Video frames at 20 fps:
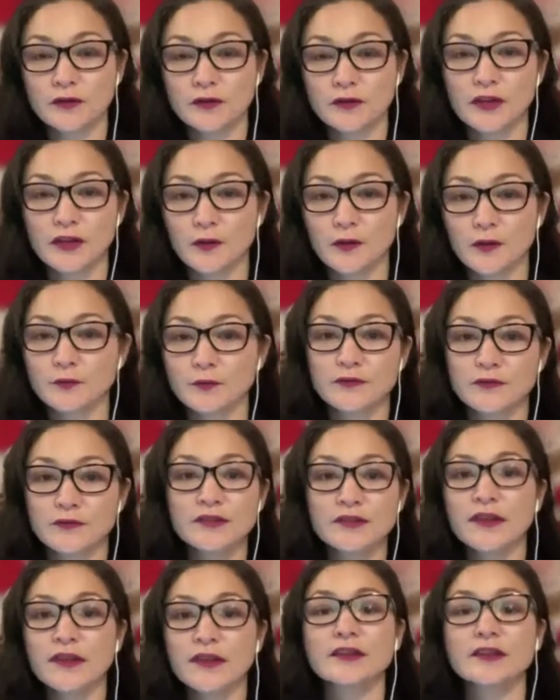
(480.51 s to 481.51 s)
or,
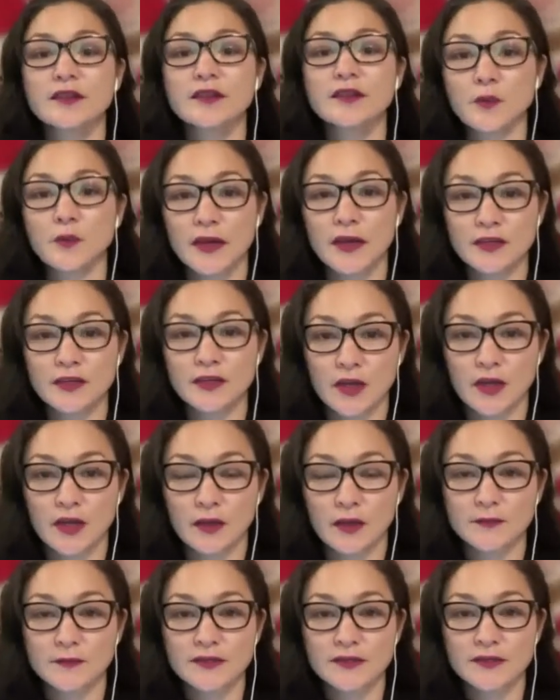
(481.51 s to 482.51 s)
just like in so many
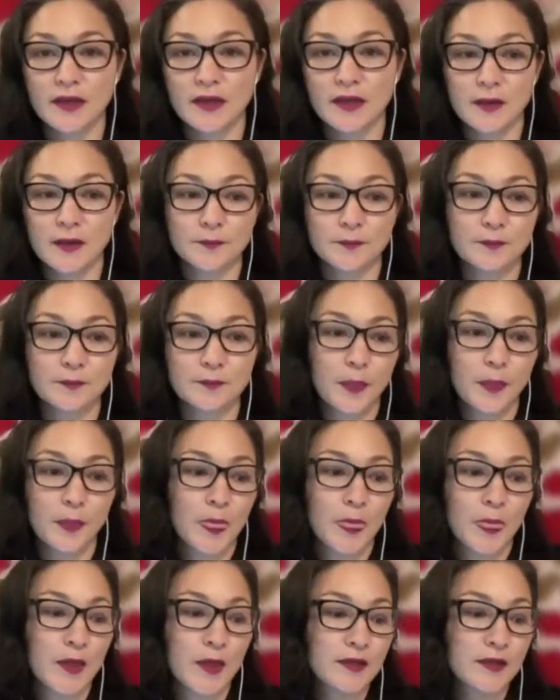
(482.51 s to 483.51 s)
jobs,
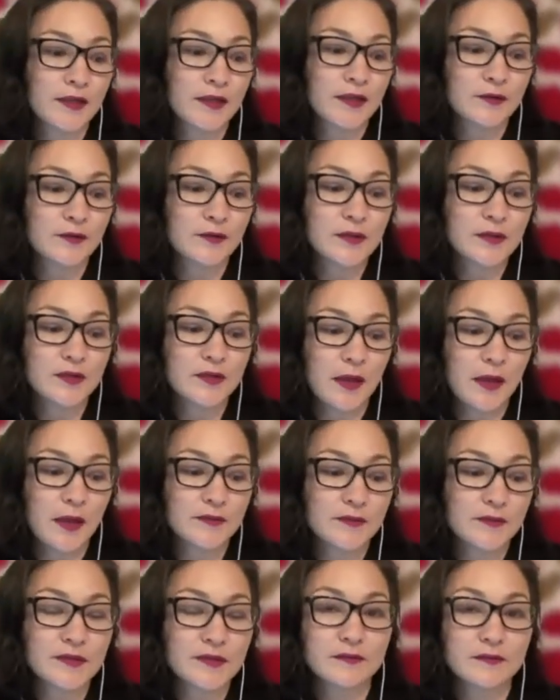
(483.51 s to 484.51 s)

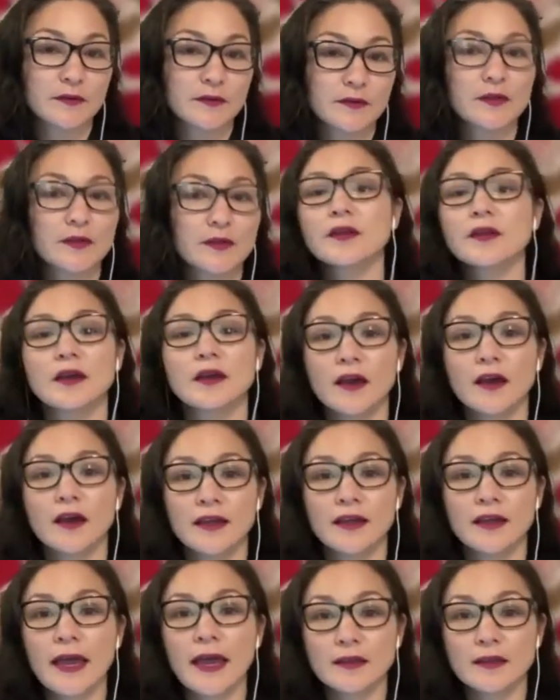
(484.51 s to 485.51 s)
sometimes a
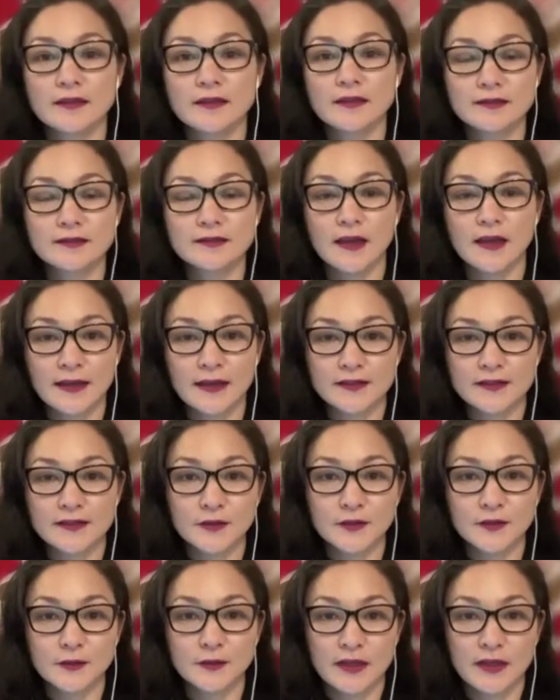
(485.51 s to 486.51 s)
callous
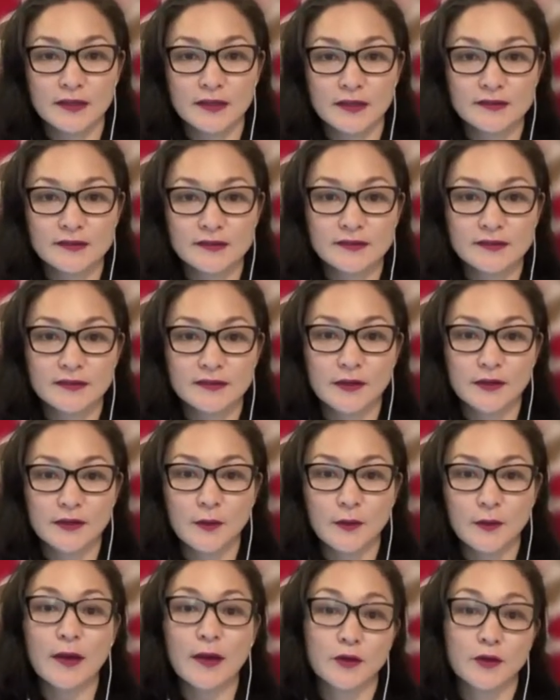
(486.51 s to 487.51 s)
attitude is,
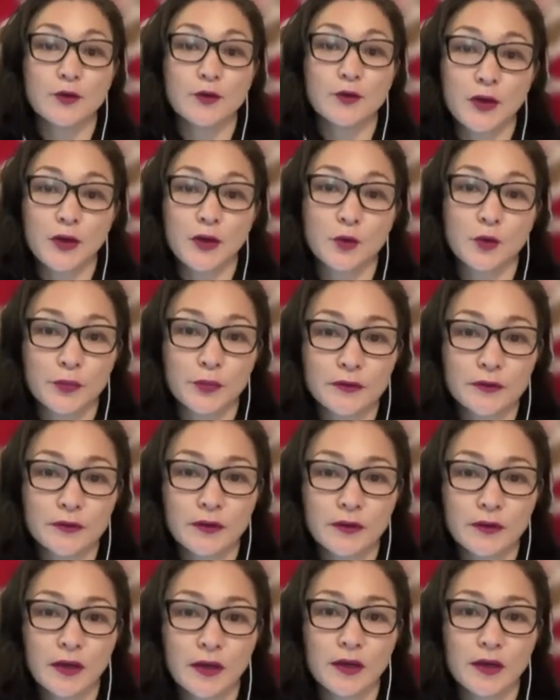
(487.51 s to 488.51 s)
how you cope,
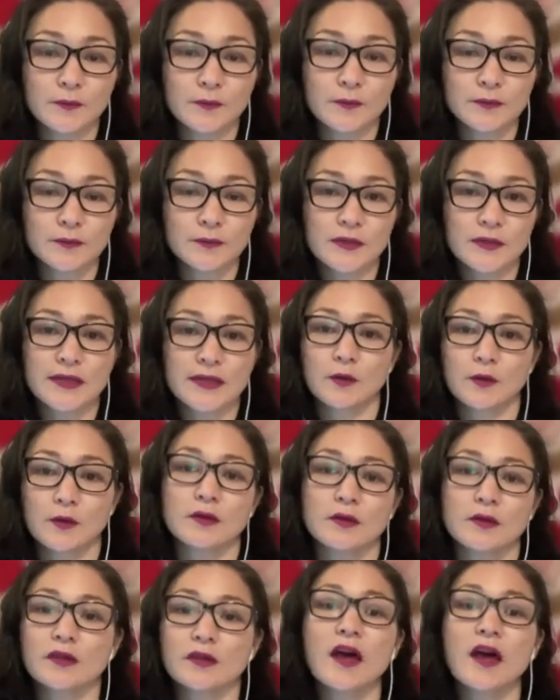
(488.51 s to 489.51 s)
is how
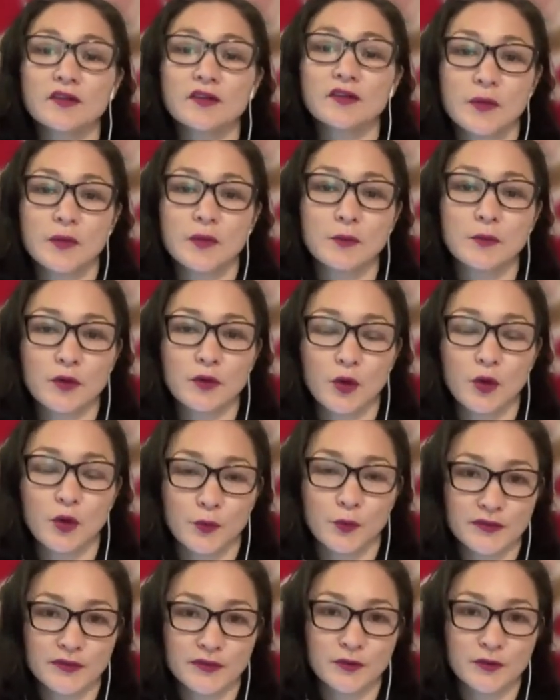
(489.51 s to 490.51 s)
a lot of people
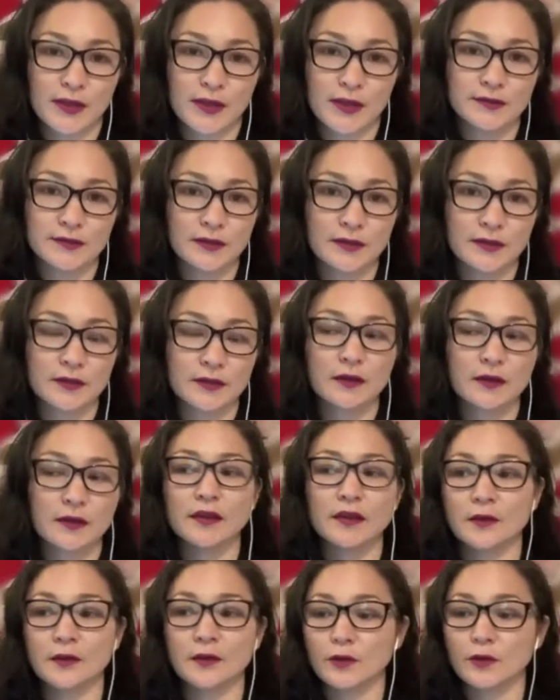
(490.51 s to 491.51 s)
cope with stress and,
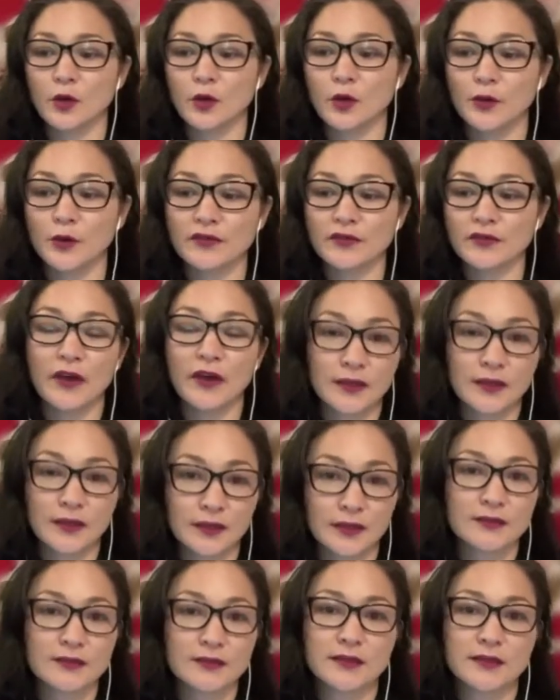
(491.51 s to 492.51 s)
cope with
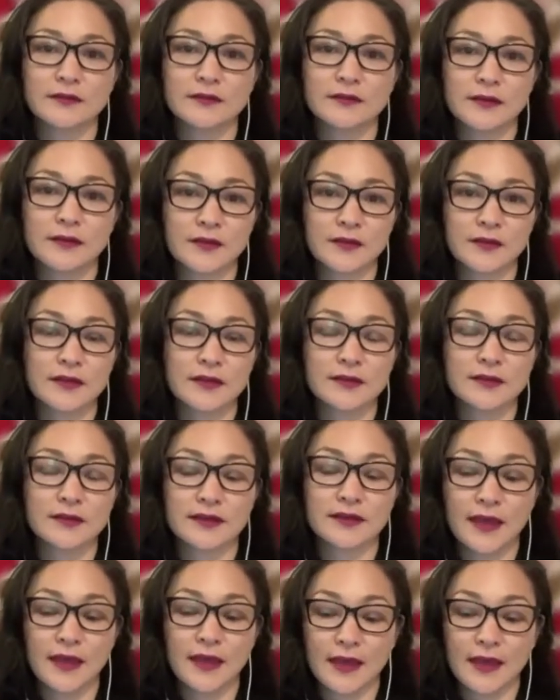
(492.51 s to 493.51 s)
violence and things
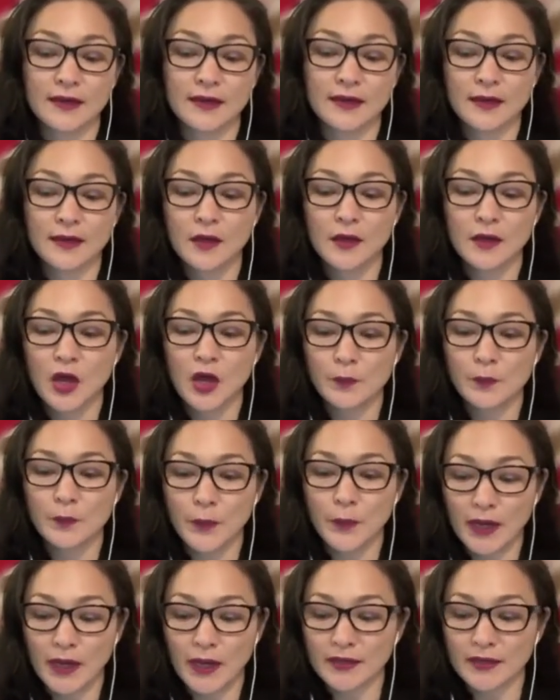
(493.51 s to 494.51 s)
like that.
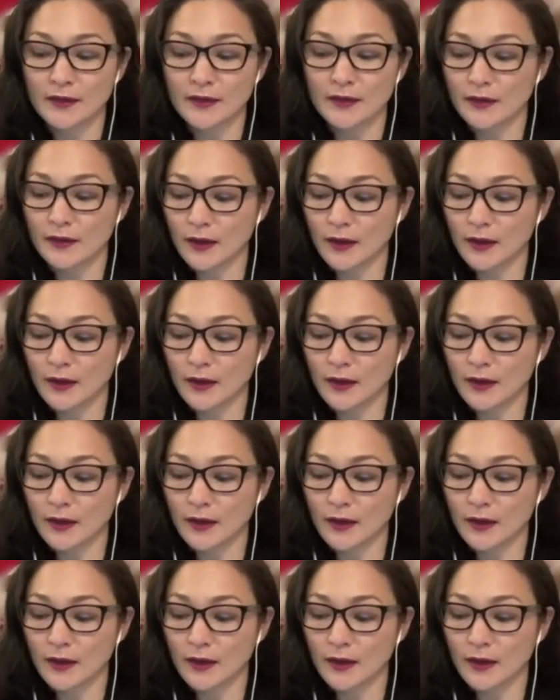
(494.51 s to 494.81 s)
But